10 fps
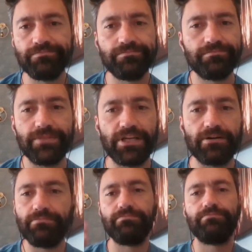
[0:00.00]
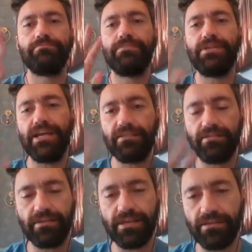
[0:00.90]
you know, dETH
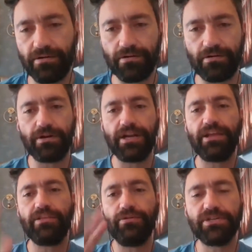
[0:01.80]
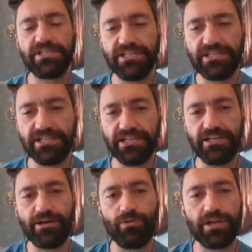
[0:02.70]
Ether or dETH USDC
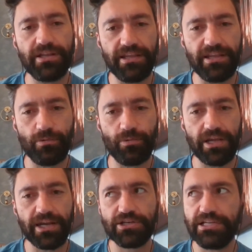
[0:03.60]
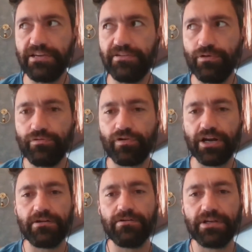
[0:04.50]
liquidity, that we can actually give you Fry
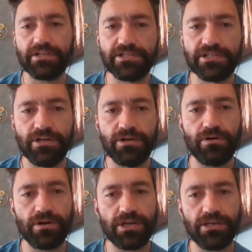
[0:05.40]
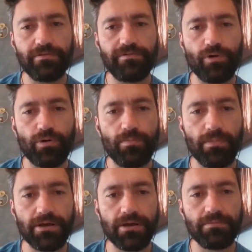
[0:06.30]
tokens on a yield farm
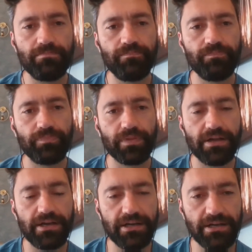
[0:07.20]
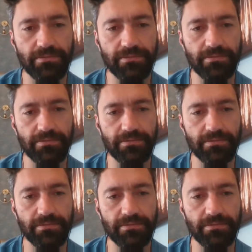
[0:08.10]
basis for that.